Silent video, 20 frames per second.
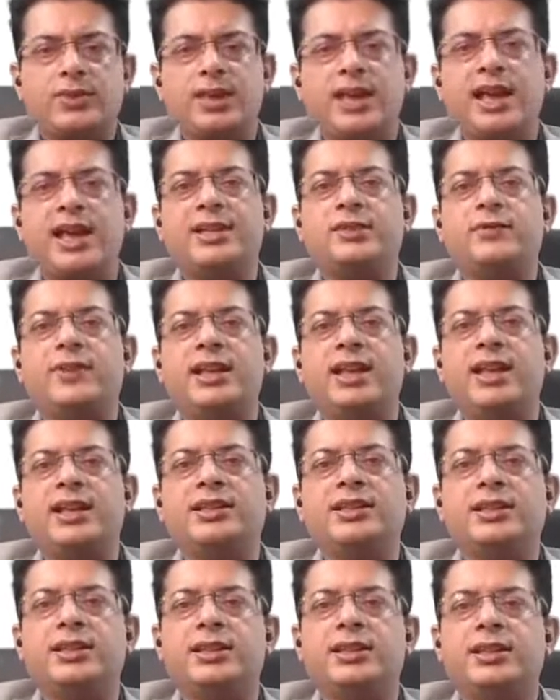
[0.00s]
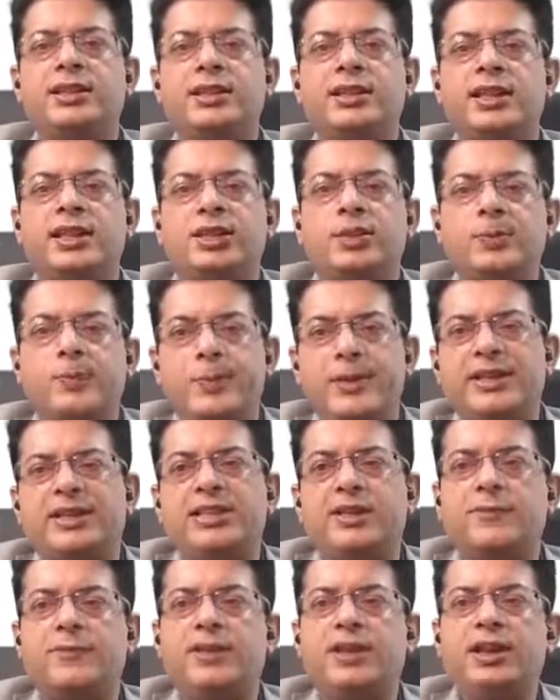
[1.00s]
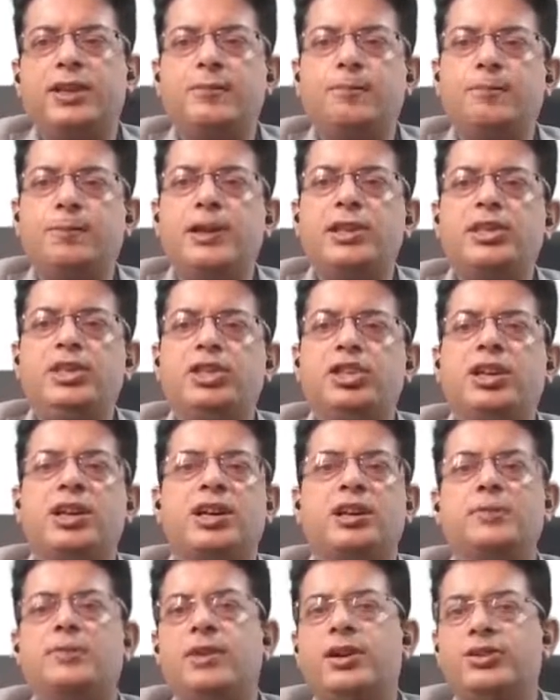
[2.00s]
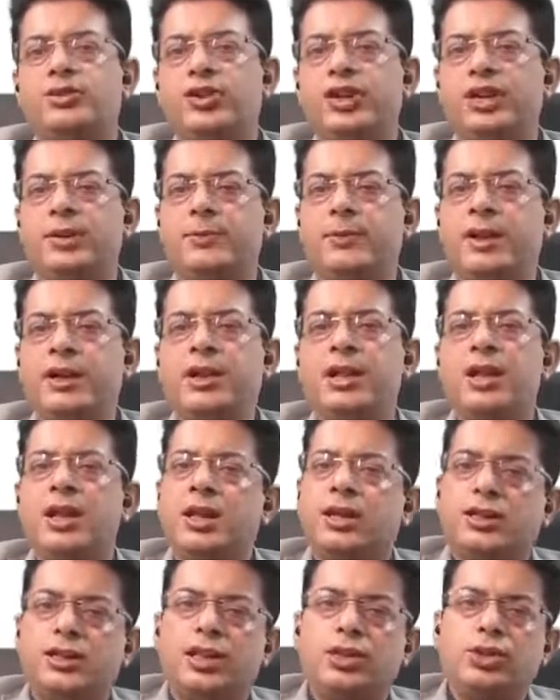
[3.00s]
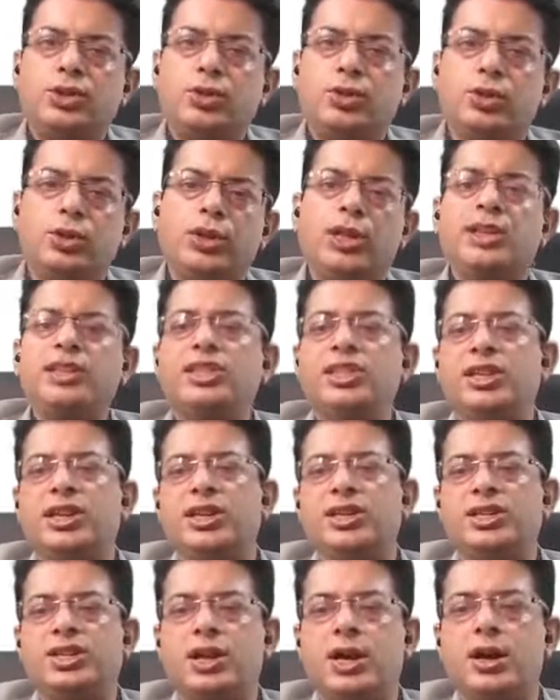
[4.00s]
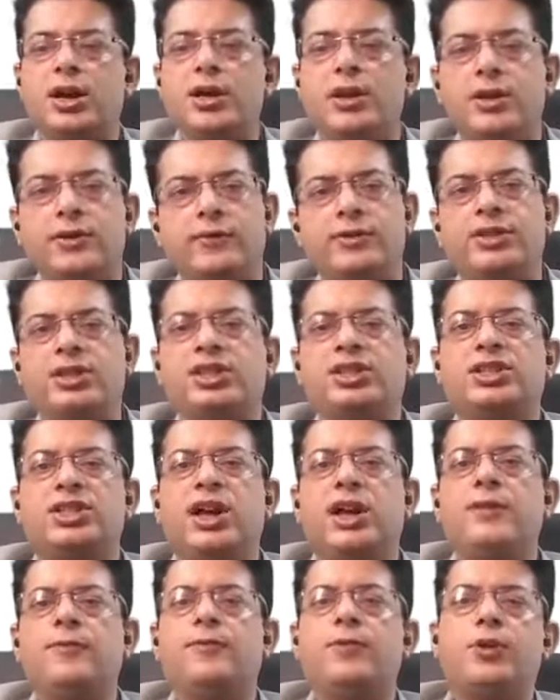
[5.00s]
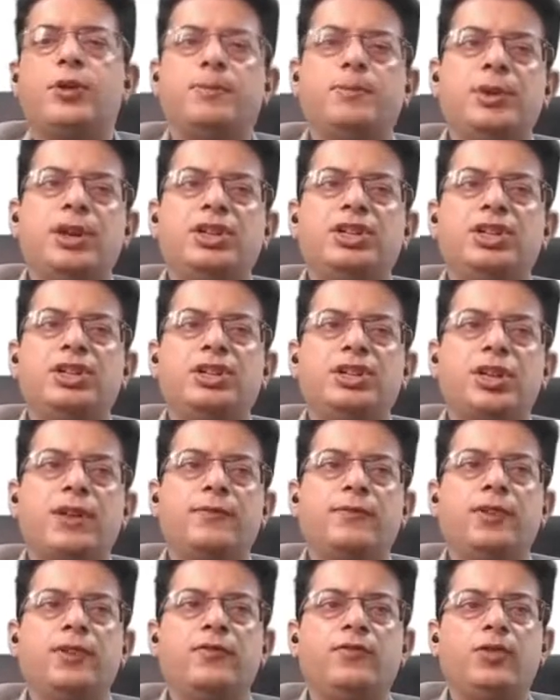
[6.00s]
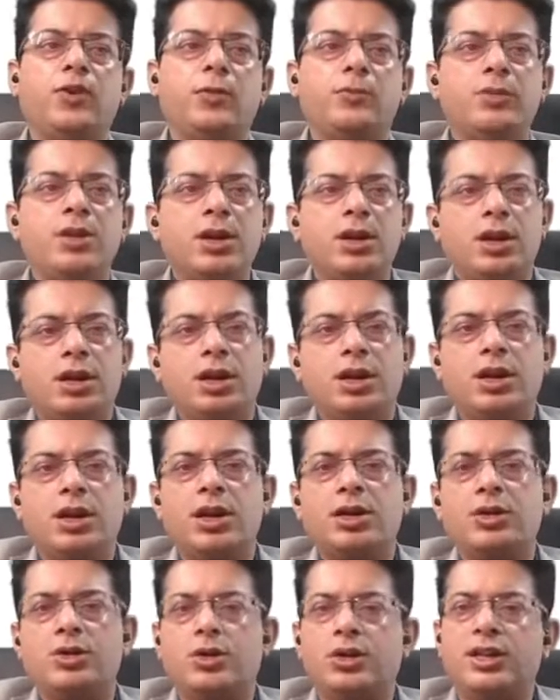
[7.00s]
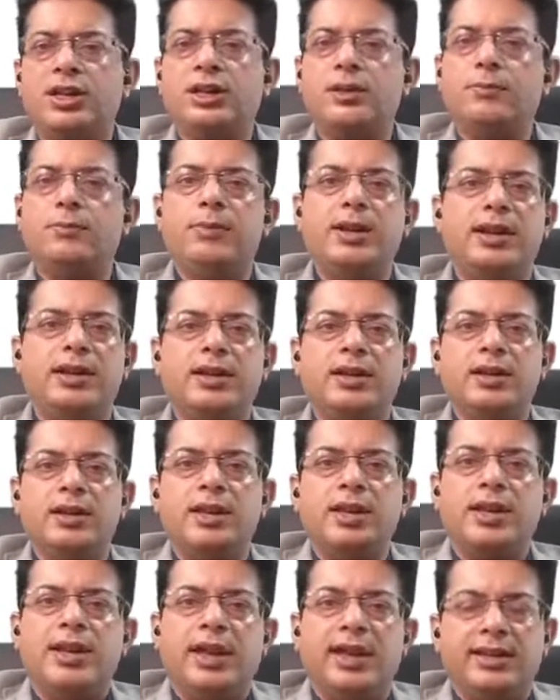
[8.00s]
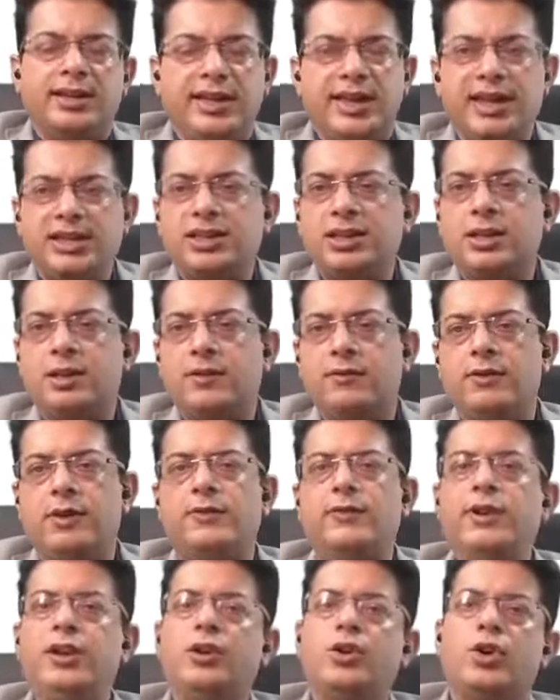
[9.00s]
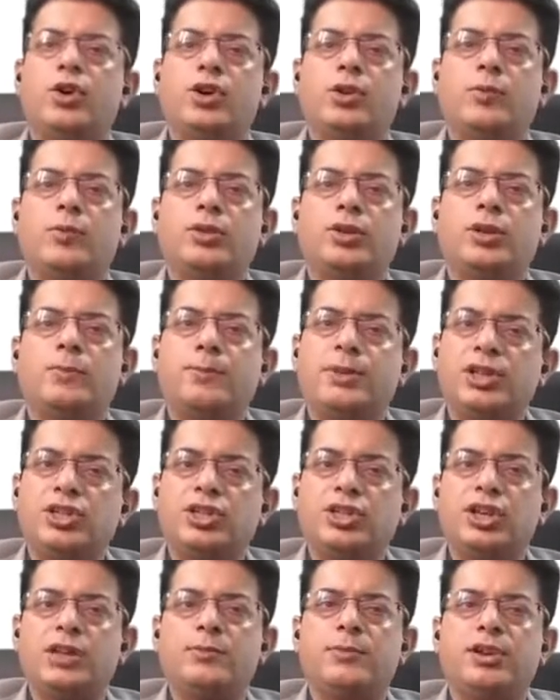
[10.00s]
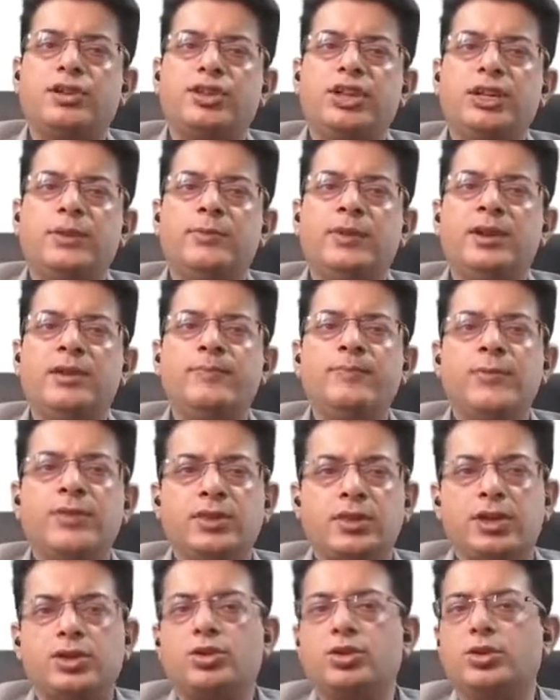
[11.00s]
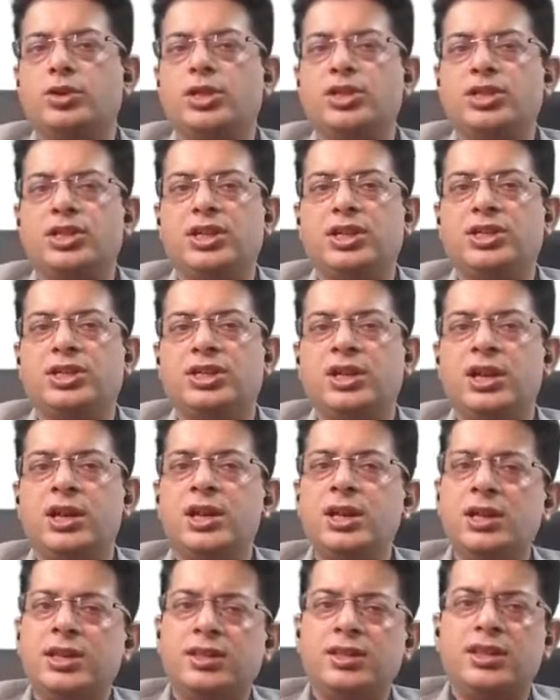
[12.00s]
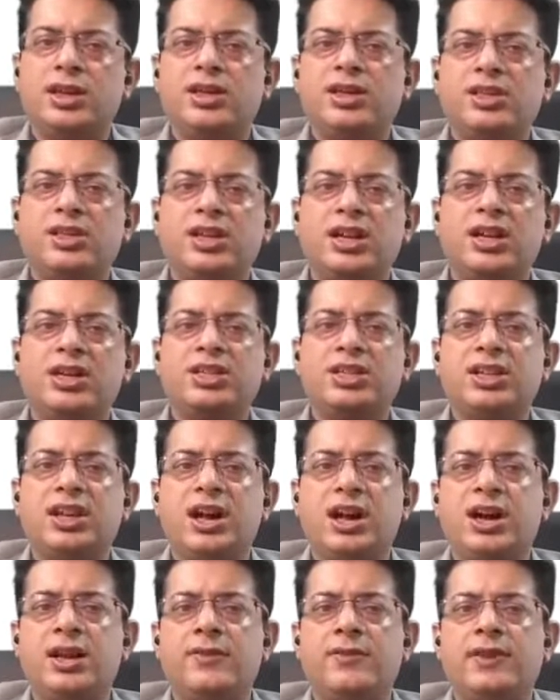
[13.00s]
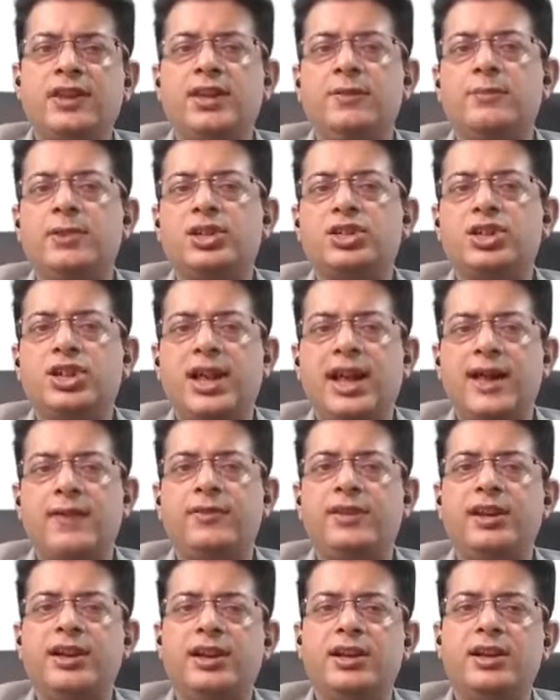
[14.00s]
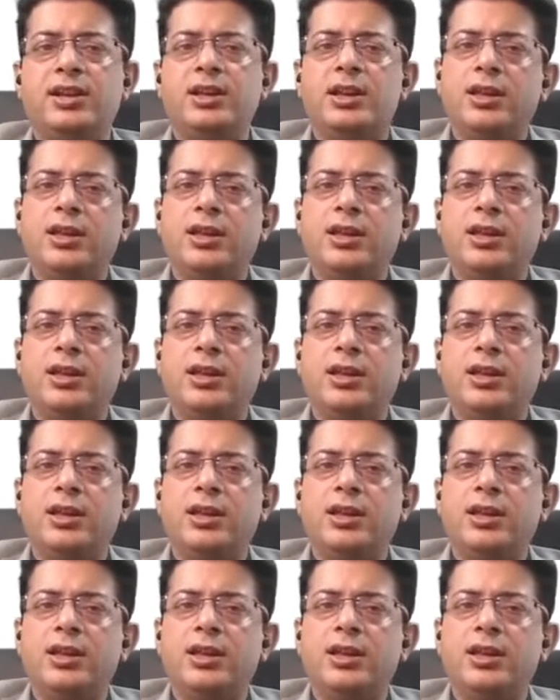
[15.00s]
as well as the specific Panchakarma treatment, the Shodhan Chikitsa, which is done for a patient suffering from atonic bladder. And yes, when we talk about the Panchakarma treatment, the Shodhan Chikitsa, the results are very much evident,